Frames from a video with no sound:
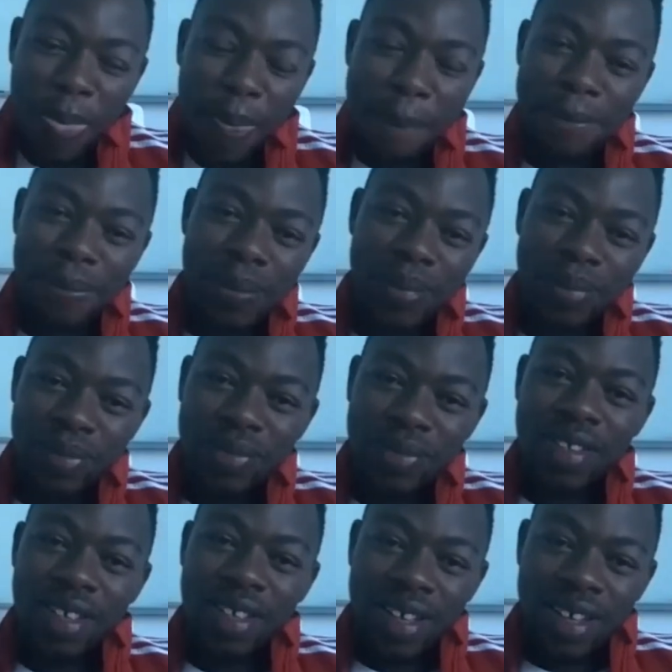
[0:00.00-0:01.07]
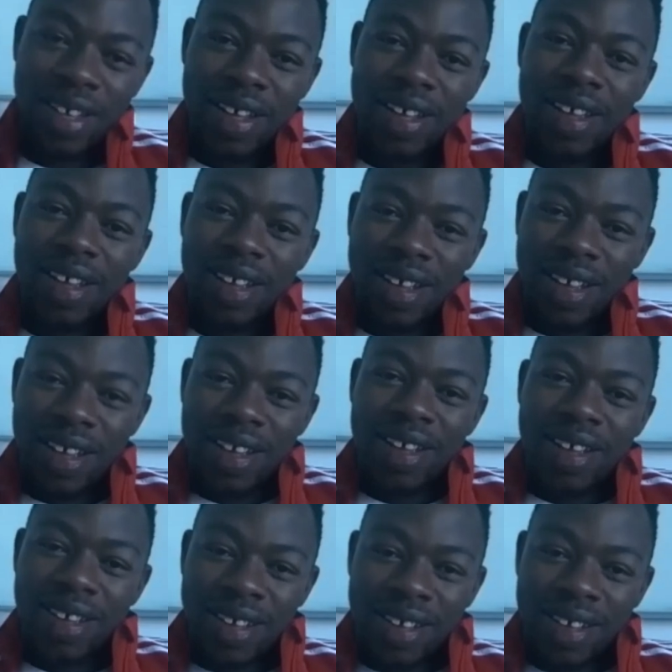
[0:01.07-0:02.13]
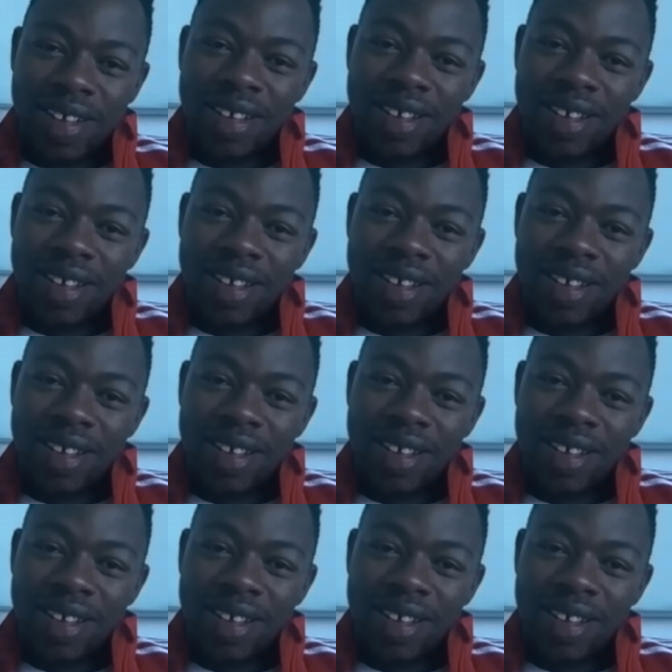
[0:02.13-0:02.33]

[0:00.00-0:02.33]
a lot more it was a lot more calm and